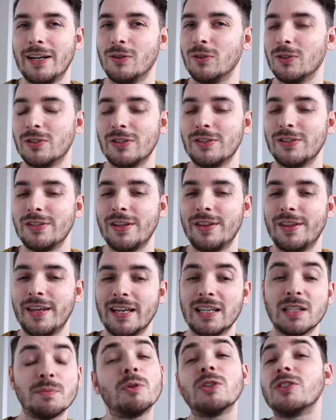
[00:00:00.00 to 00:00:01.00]
hustles and
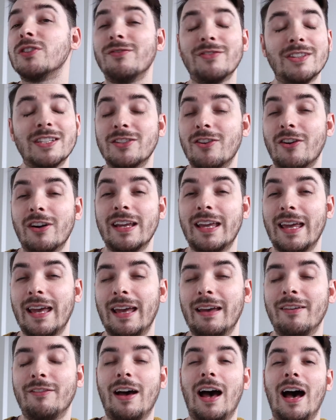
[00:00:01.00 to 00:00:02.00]
things, but something's got to give,